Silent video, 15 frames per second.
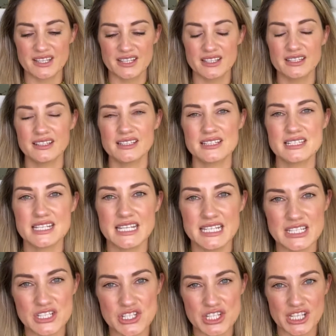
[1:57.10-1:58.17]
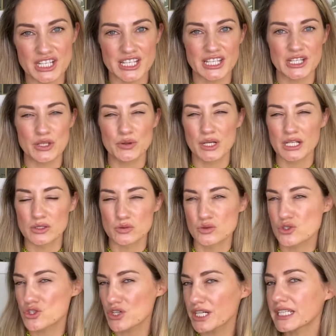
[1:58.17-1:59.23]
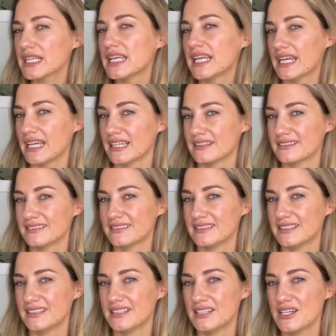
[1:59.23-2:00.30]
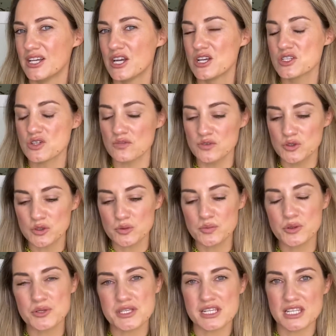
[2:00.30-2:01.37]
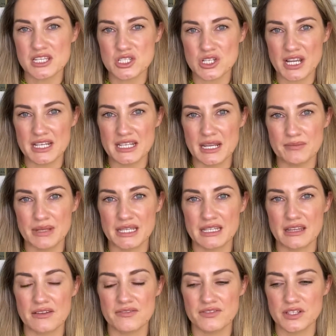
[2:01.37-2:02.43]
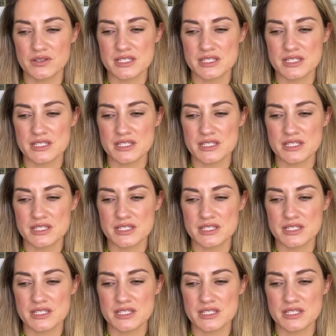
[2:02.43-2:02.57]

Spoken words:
I'm going to teach you a little trick here. So if you're the person in the dynamic that feels